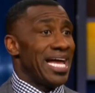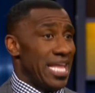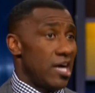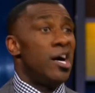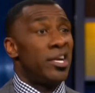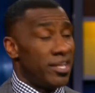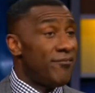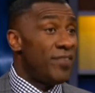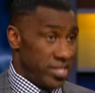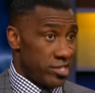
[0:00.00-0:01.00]
said, "I got like
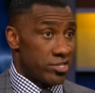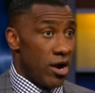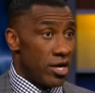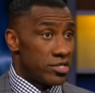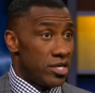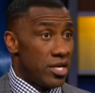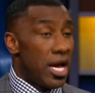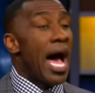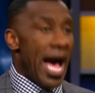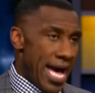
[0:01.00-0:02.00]
150 starts.
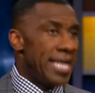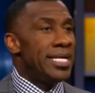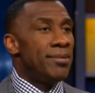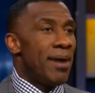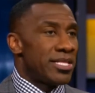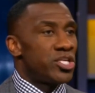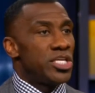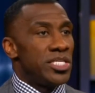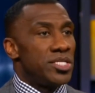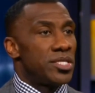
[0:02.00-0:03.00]
Mm-hmm. I need my
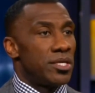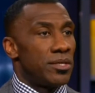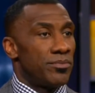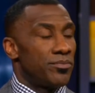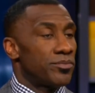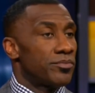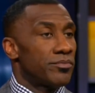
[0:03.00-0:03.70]
cheese." Okay,